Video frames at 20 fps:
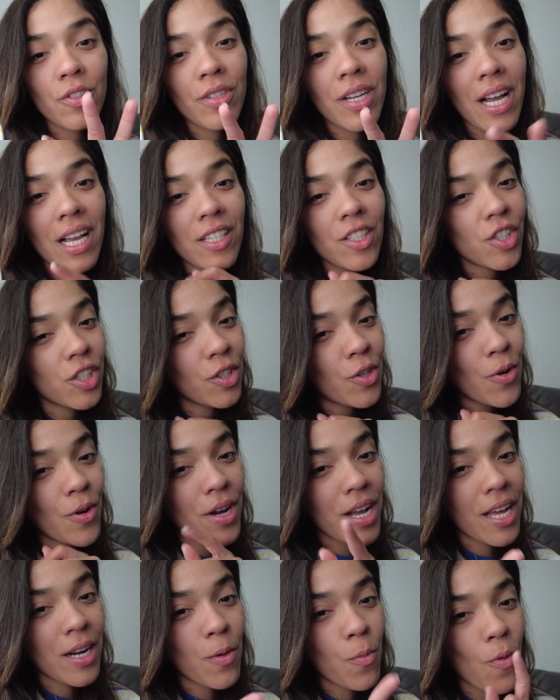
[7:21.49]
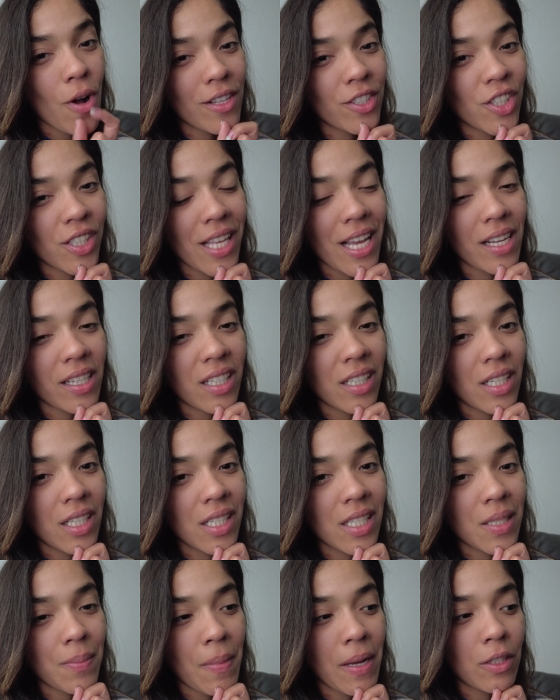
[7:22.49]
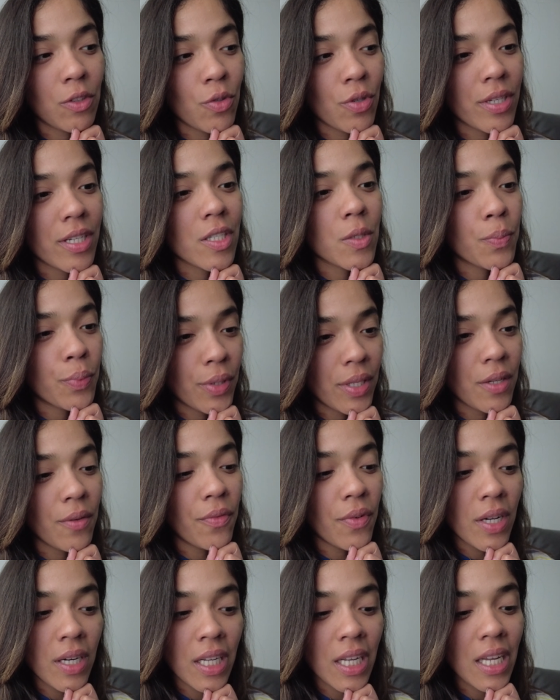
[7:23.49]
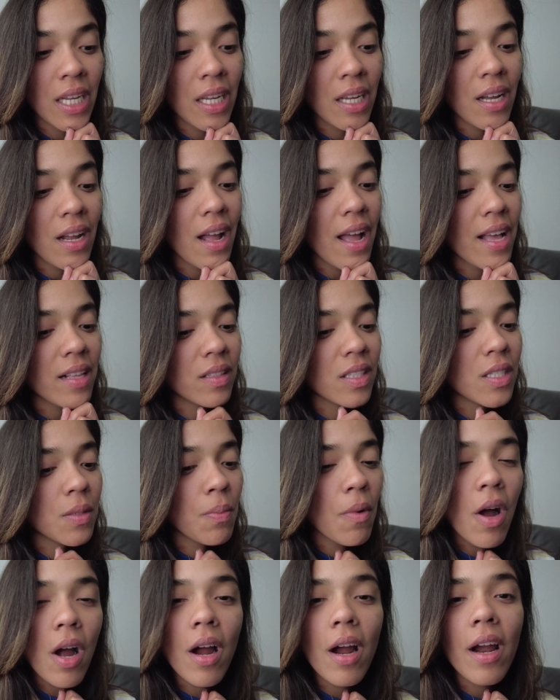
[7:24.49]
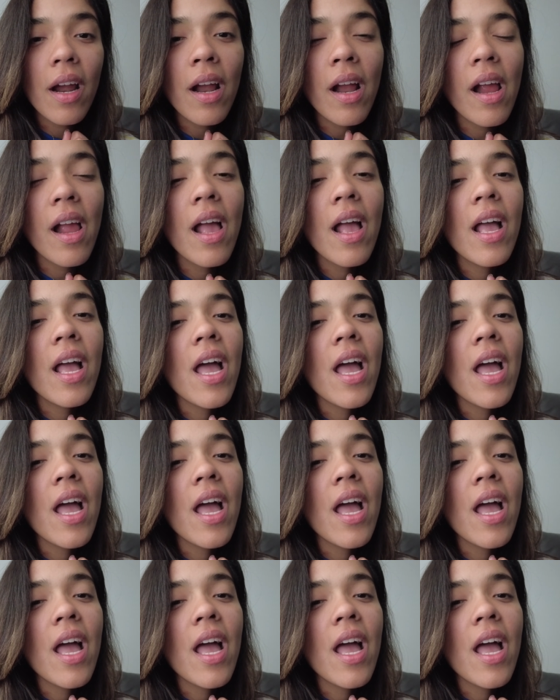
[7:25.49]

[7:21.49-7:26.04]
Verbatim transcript: you guys should go ahead and watch that because my daughter is pretty funny and smart.